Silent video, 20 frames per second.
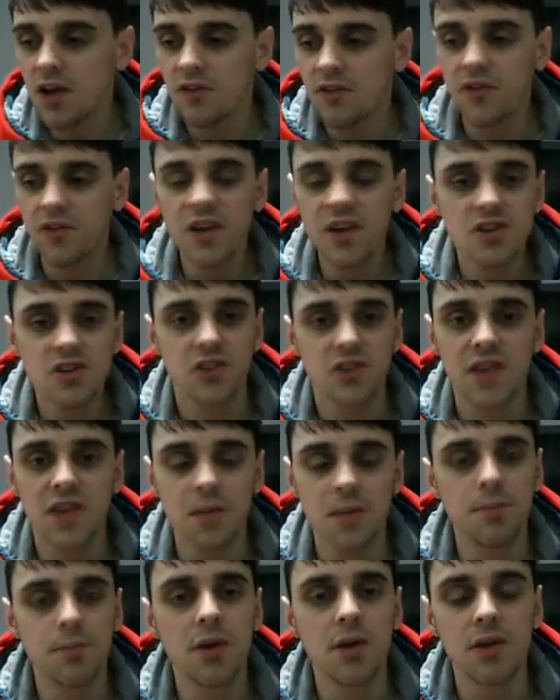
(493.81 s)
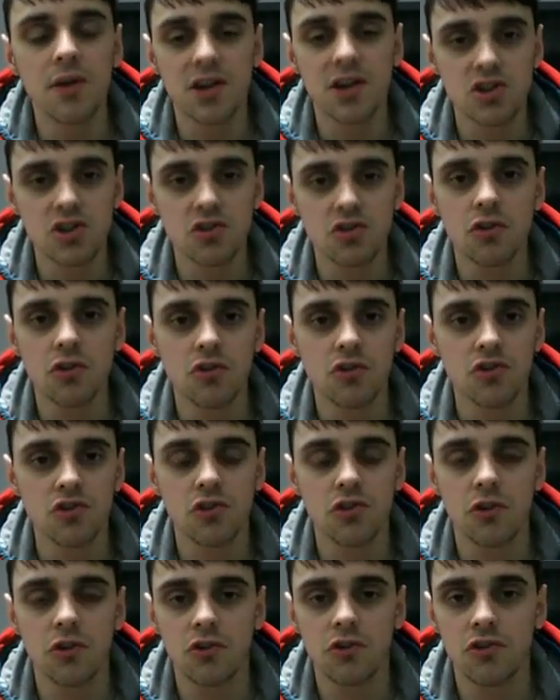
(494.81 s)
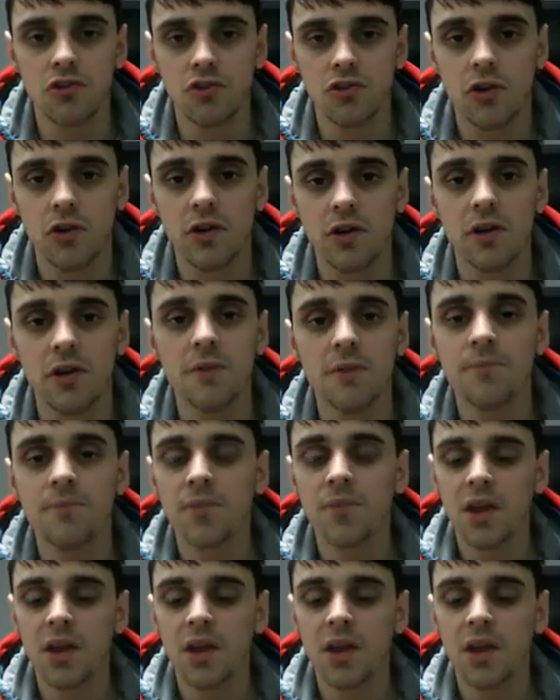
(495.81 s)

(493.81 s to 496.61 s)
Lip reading: Things just keep building stronger and stronger and stronger.